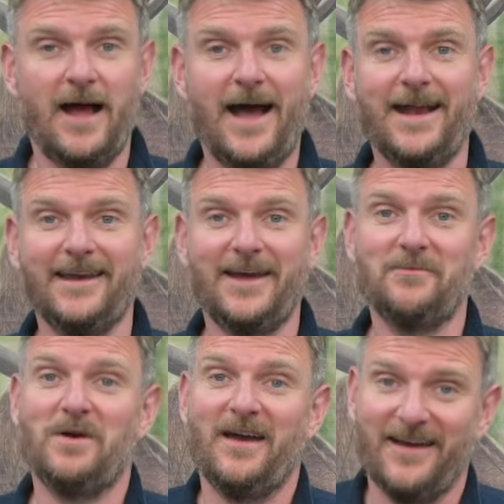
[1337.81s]

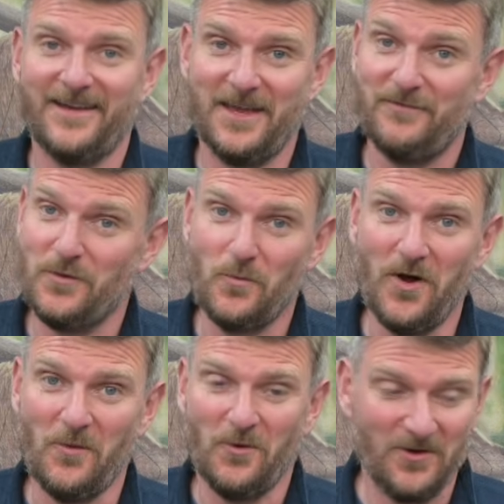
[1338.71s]
And if you
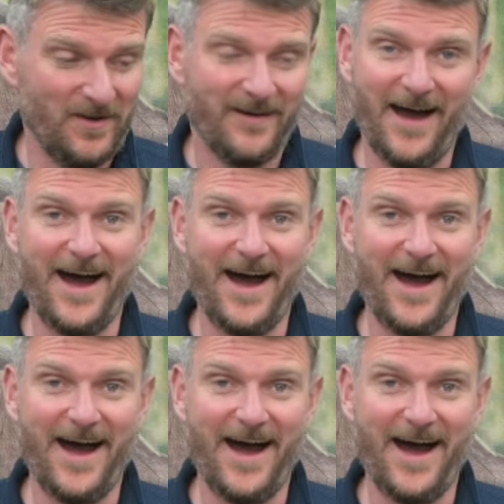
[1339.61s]
want one,